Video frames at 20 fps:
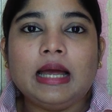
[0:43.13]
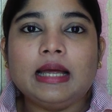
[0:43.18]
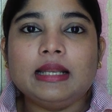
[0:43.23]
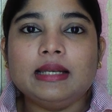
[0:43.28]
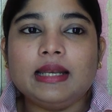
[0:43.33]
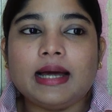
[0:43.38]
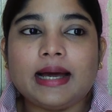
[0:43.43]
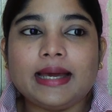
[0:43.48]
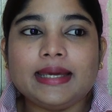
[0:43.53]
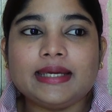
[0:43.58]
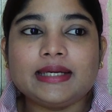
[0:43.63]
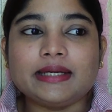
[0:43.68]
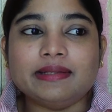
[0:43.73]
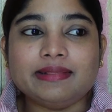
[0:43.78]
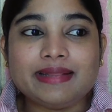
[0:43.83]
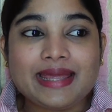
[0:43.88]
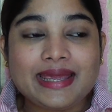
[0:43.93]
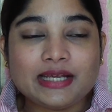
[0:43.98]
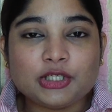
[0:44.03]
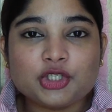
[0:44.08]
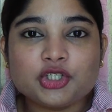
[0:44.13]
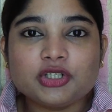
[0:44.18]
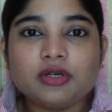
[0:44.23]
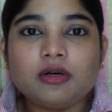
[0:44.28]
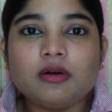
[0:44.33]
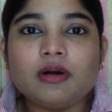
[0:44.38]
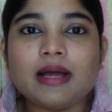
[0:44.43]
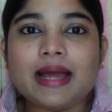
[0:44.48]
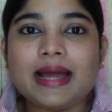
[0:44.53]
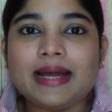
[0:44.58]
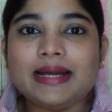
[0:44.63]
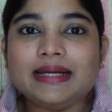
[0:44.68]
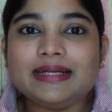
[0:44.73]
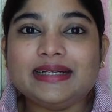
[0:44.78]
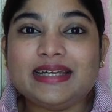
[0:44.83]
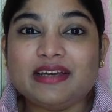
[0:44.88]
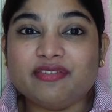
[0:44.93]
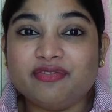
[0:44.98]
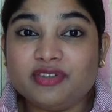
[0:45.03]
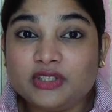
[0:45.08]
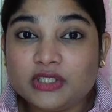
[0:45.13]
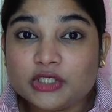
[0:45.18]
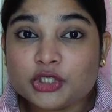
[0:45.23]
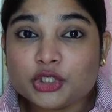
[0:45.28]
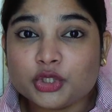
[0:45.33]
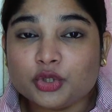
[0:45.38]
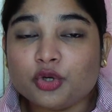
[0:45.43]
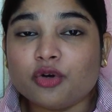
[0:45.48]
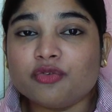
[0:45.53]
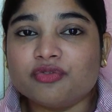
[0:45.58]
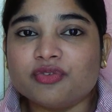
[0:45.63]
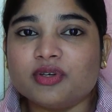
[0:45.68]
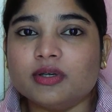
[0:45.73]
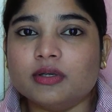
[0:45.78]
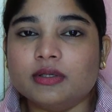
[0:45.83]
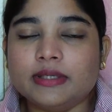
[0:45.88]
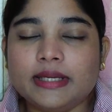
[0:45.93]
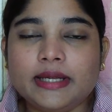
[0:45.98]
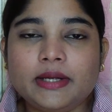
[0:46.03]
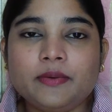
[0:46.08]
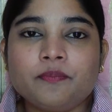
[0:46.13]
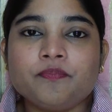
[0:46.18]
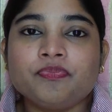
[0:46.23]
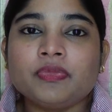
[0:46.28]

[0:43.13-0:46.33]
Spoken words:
like nature and definition of learning,